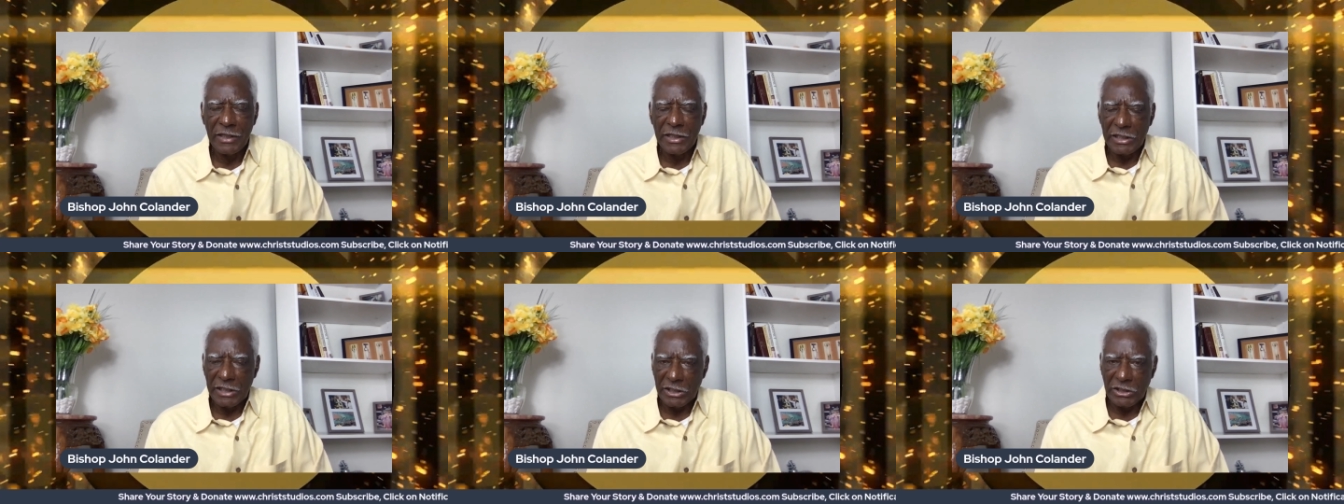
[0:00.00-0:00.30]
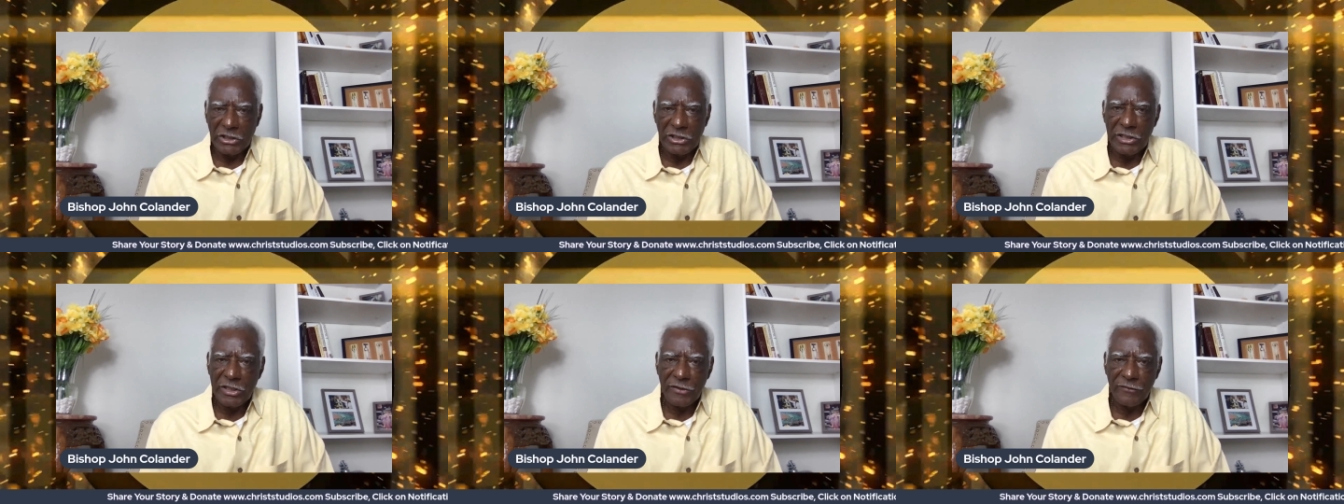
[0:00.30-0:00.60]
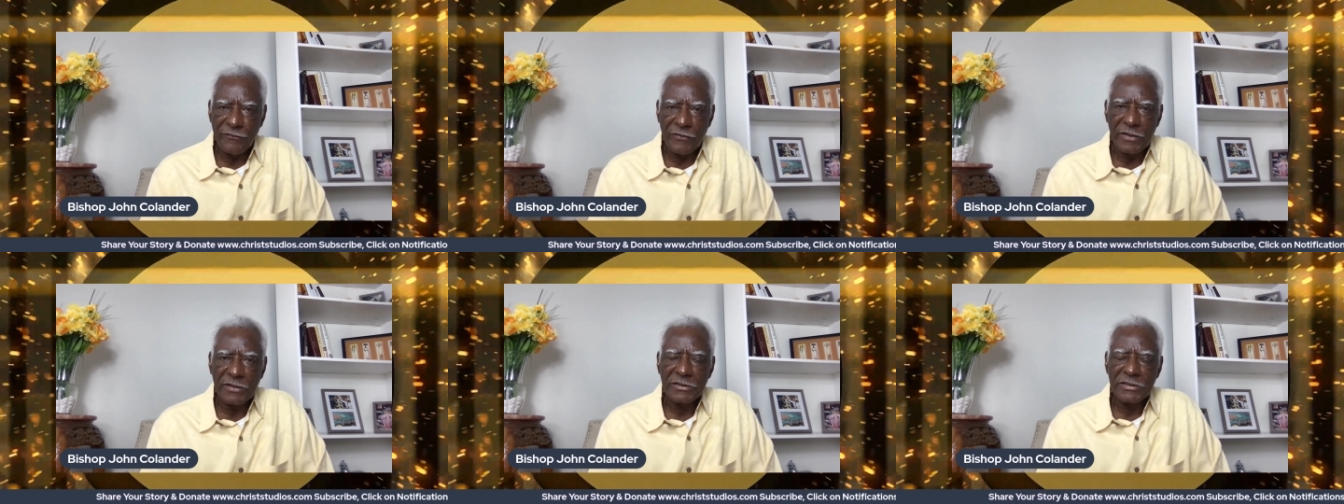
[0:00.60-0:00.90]
And each
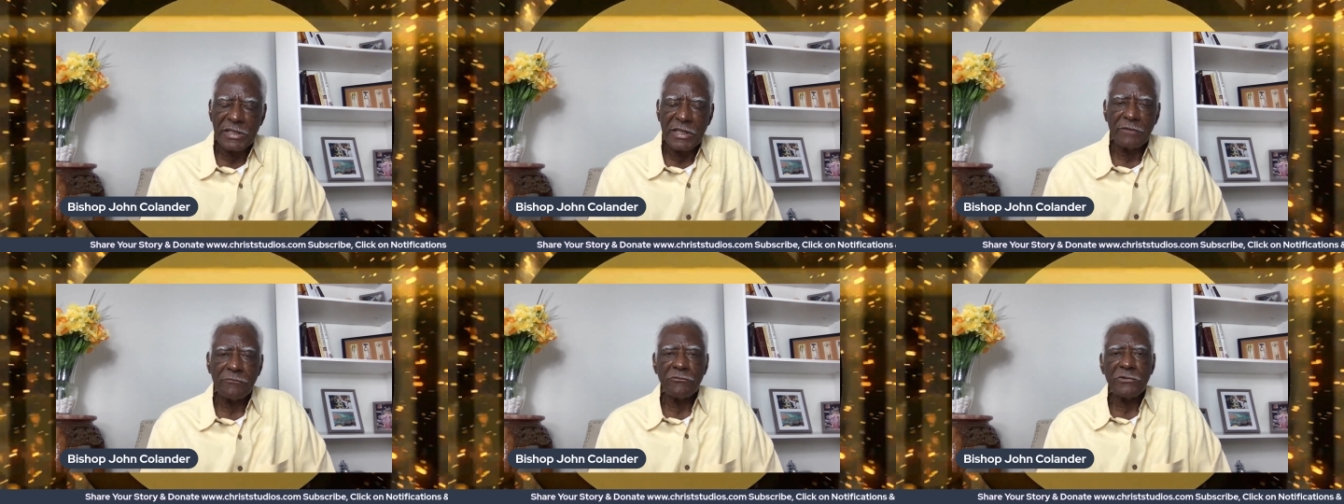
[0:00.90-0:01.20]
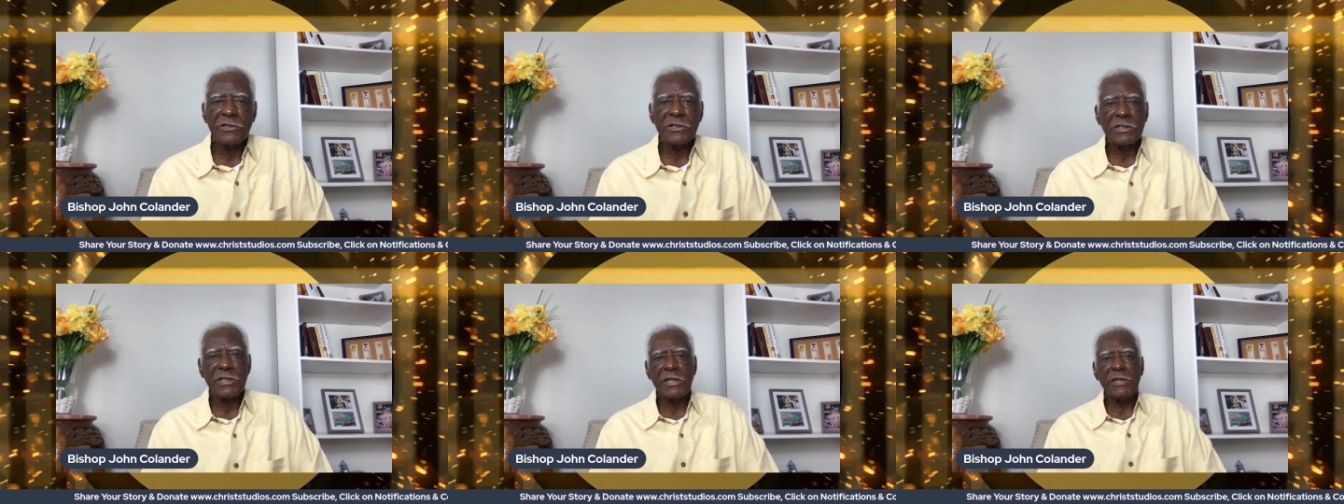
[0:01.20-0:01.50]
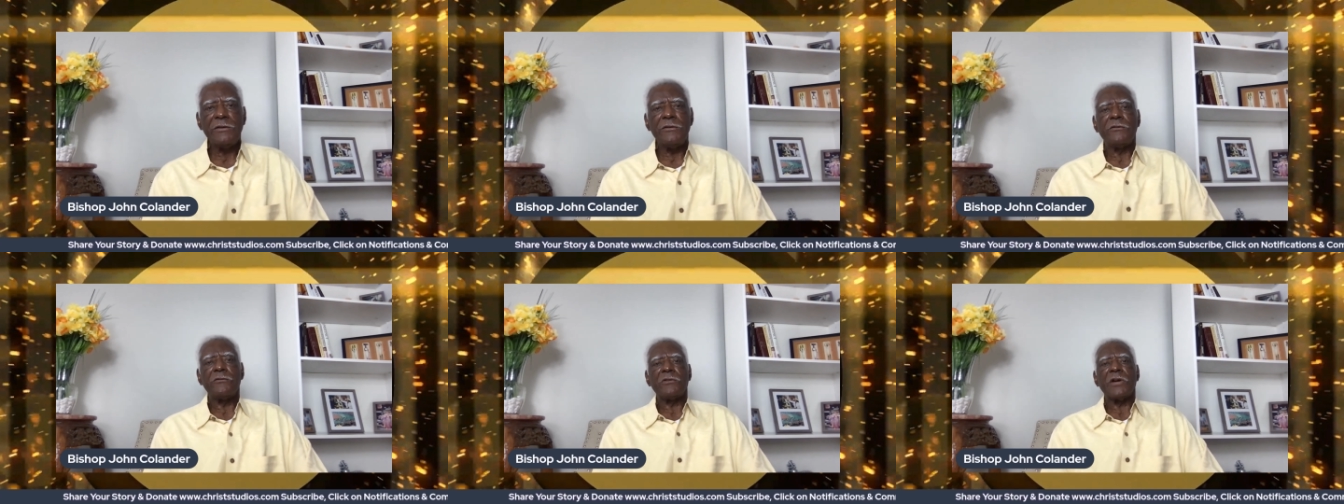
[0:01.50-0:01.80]
of us that
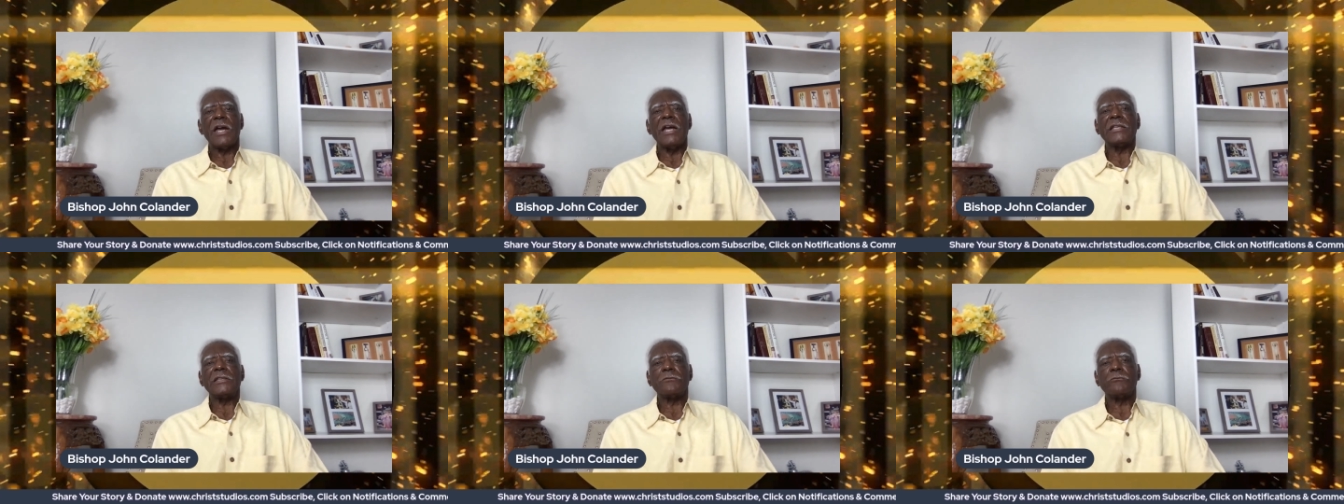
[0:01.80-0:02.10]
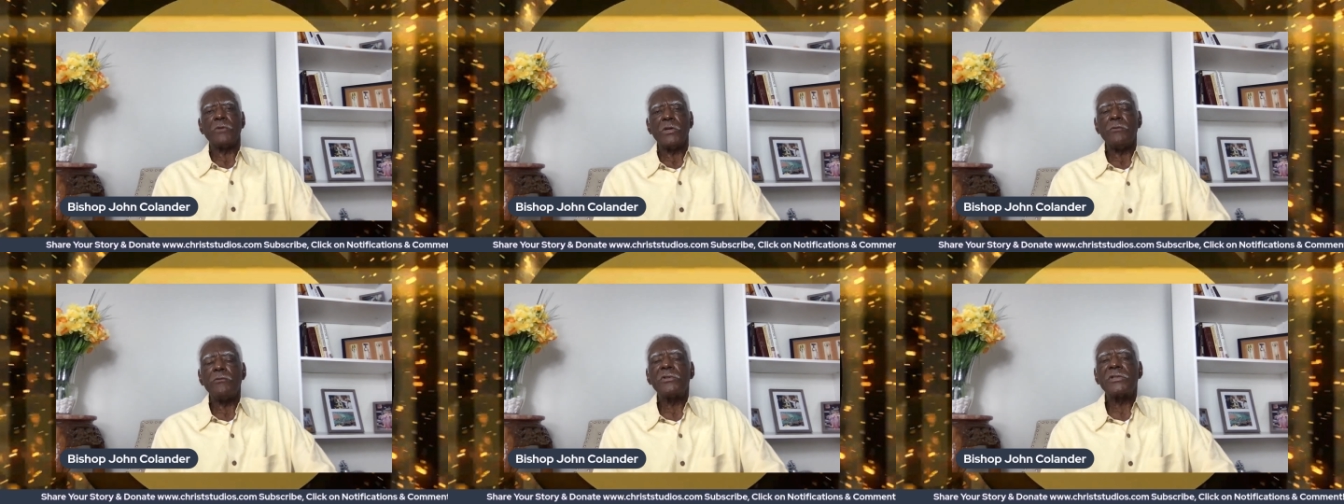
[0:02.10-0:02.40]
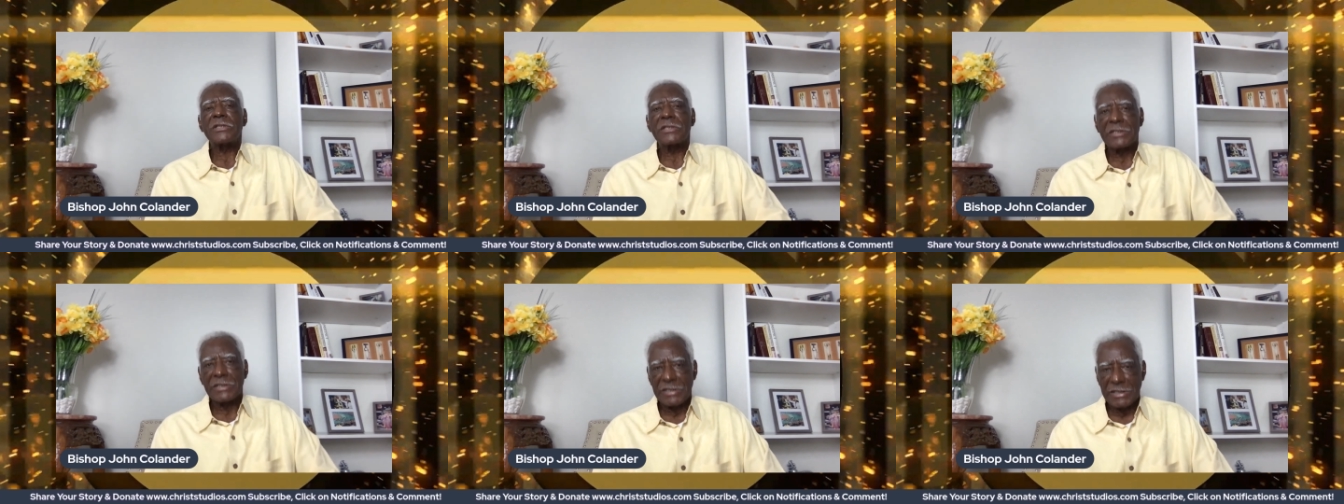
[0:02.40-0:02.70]
receive Christ, we
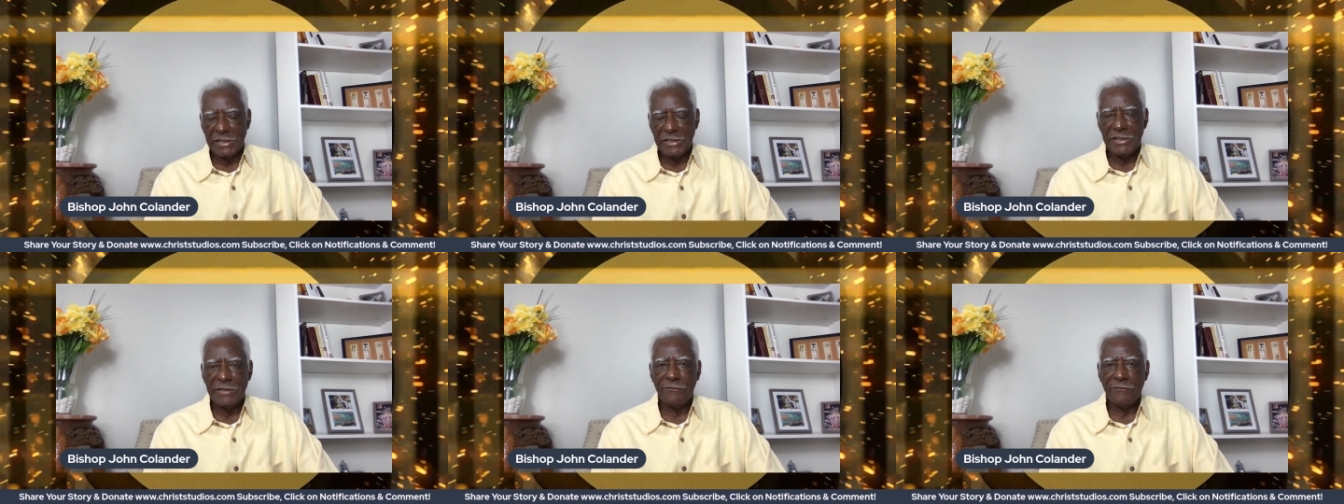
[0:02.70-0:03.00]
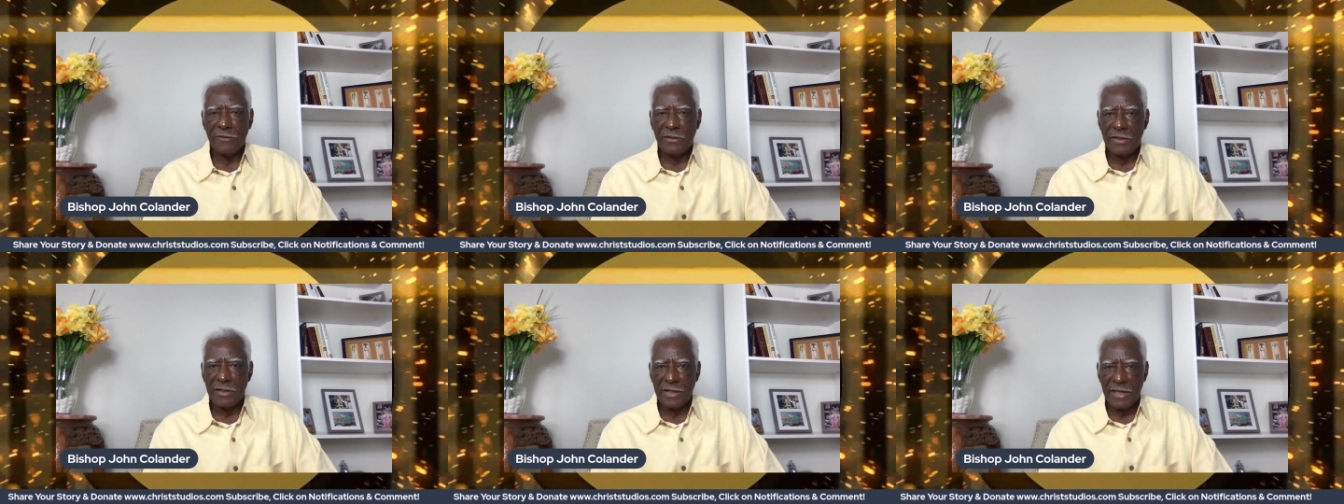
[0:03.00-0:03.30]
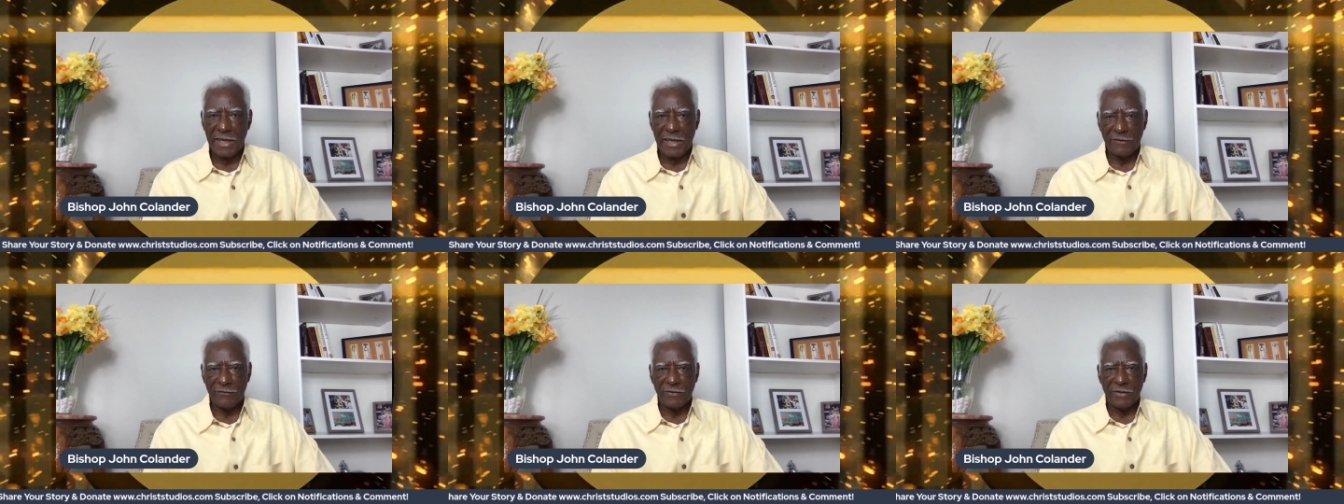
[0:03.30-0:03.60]
receive
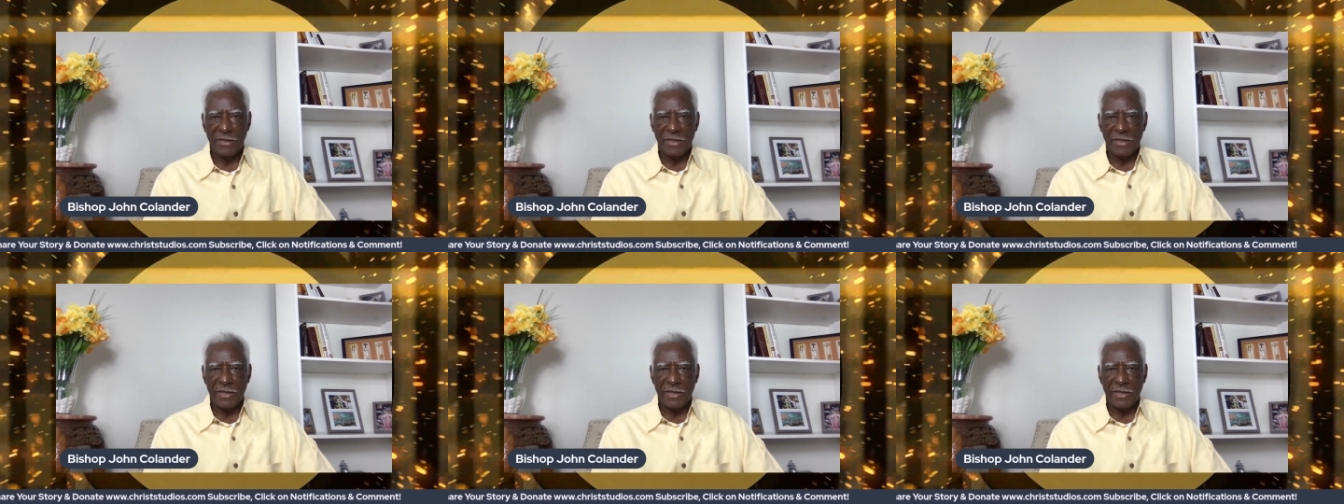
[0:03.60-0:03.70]
life.